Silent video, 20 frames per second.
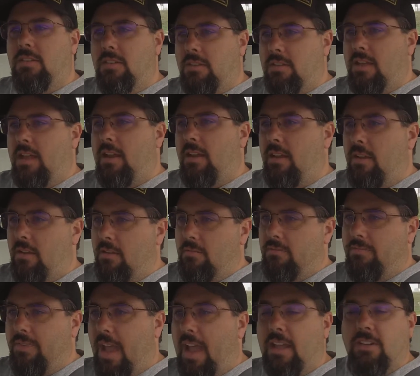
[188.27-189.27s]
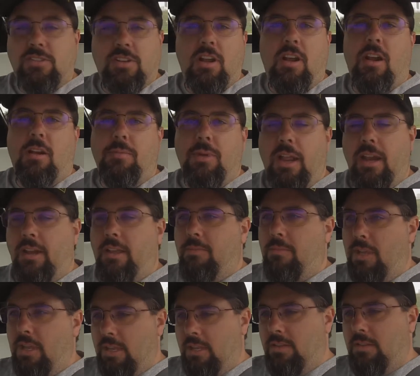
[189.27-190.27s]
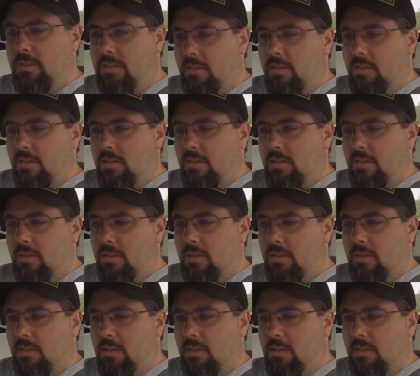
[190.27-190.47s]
It's not a fast car by any means.